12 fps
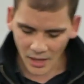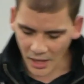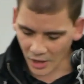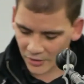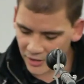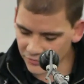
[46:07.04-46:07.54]

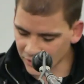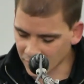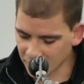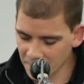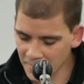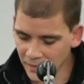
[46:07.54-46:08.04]
However,
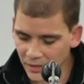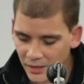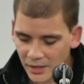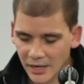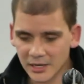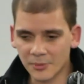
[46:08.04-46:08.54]

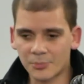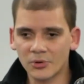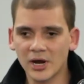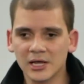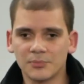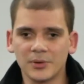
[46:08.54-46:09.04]
in a
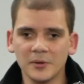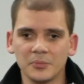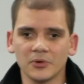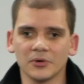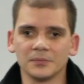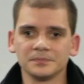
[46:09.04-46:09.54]
praying
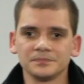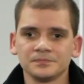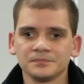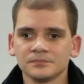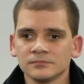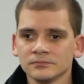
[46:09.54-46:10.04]
people,
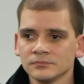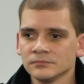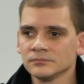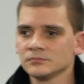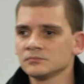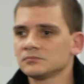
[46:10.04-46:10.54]

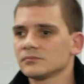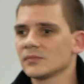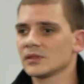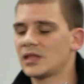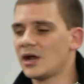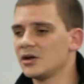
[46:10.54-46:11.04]

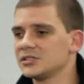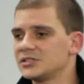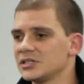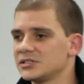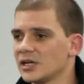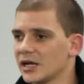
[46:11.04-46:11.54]
there is
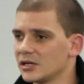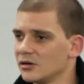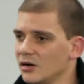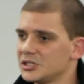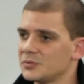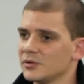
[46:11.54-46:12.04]
this
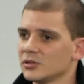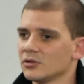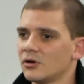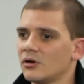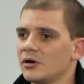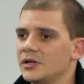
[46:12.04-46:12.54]
acknowledgement,
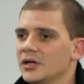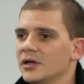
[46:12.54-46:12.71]
Lord.